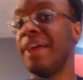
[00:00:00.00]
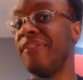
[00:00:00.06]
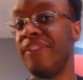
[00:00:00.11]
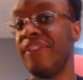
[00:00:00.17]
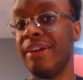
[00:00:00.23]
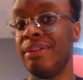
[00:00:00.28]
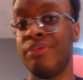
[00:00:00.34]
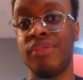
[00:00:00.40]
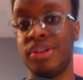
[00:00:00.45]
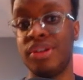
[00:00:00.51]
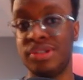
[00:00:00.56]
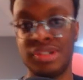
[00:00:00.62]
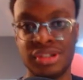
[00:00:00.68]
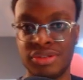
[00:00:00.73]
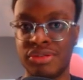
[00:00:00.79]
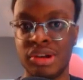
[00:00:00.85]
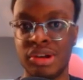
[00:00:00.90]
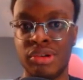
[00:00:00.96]
favorite versions
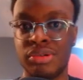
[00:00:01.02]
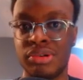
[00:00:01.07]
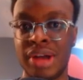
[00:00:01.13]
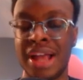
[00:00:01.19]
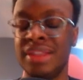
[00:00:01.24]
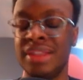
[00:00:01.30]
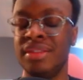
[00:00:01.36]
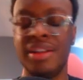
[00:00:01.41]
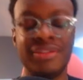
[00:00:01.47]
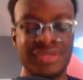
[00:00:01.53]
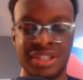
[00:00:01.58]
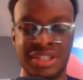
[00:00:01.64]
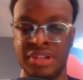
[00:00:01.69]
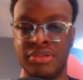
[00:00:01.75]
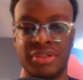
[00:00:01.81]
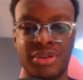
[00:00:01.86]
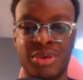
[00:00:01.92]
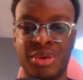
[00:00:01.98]
of Goku. I love
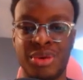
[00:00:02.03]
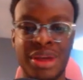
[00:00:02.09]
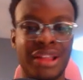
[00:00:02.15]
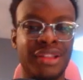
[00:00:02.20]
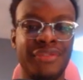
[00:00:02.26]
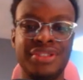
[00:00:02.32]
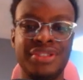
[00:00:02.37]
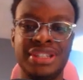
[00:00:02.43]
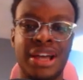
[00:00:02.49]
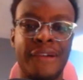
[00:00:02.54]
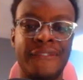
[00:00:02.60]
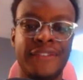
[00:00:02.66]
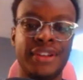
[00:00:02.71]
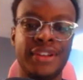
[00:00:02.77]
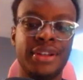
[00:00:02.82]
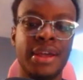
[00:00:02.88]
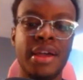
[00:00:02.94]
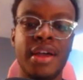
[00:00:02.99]
Xeno Goku. I love his
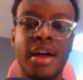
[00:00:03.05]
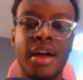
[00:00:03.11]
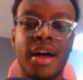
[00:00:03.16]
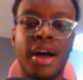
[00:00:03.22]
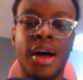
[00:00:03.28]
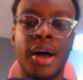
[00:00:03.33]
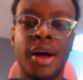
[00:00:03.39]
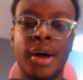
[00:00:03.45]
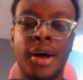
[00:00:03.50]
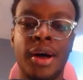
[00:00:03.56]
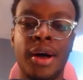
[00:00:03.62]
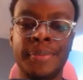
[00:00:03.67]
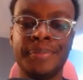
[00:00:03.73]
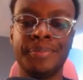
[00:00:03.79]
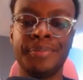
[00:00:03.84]
outfit. Um,